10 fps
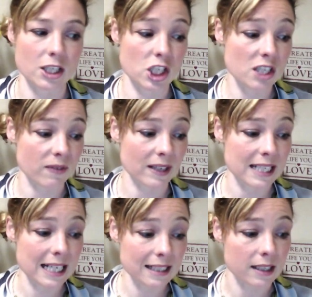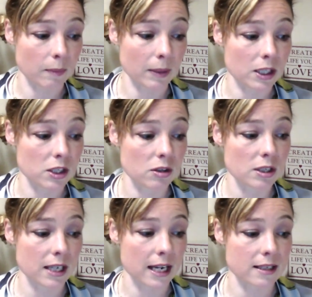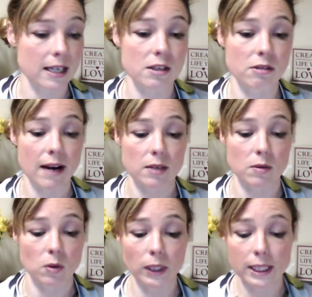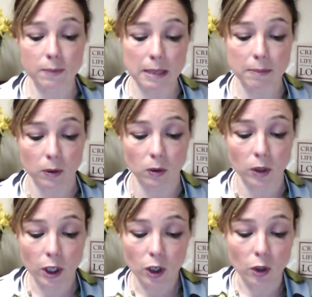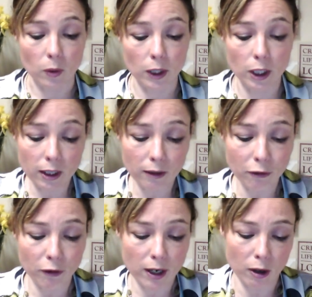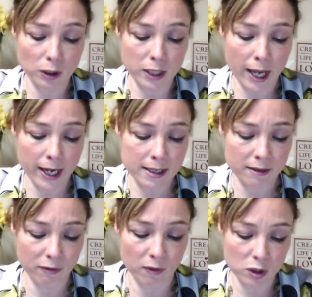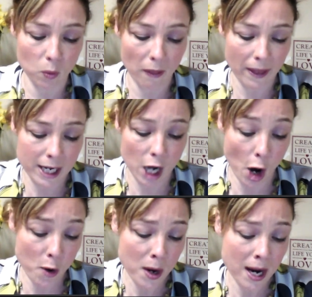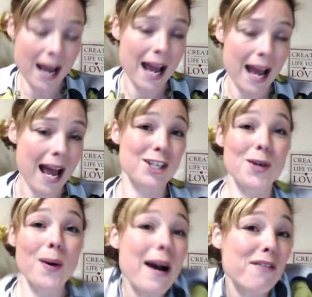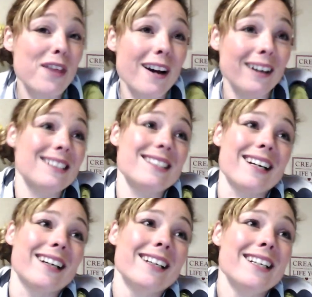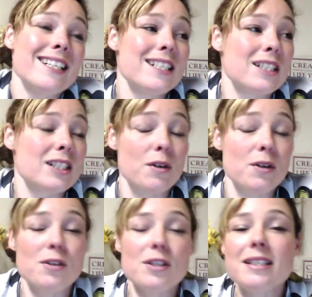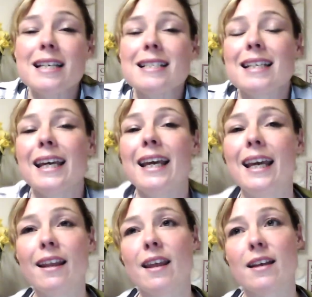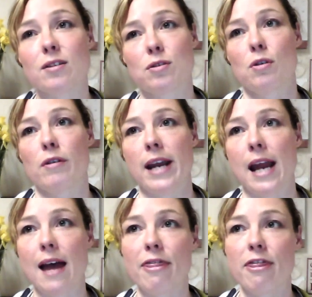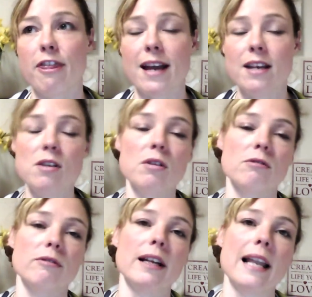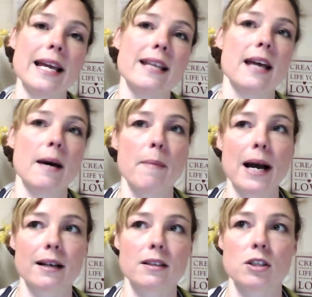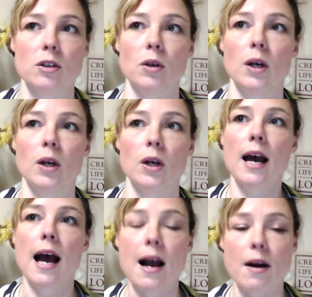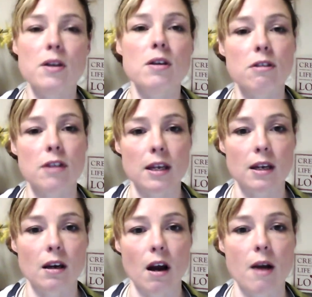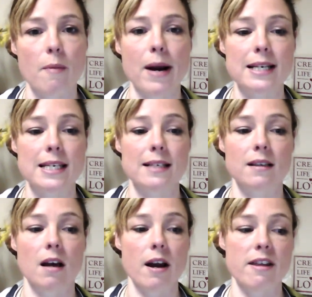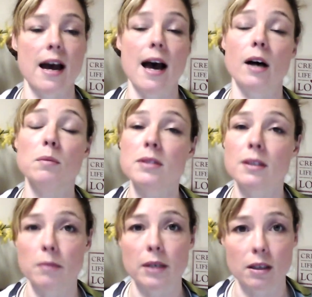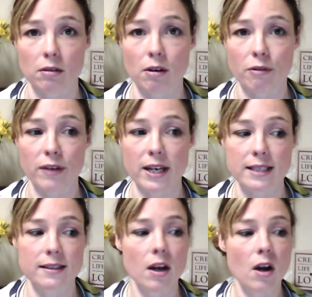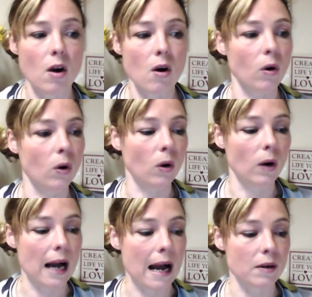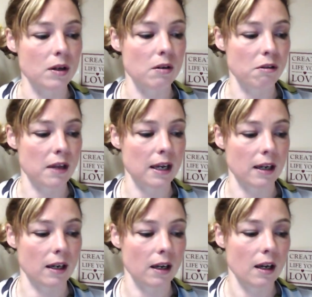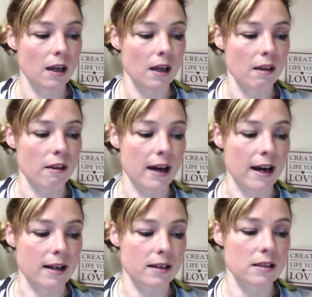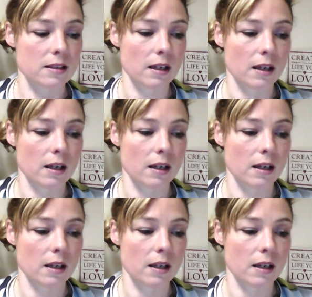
just fantastic, because you just get to interact with all these people who are looking for an alternative to what they know, and you have the answer. So you just get to hear their story, and then you can relate that back to how you think chiropractics either helped somebody in your office, or how you think that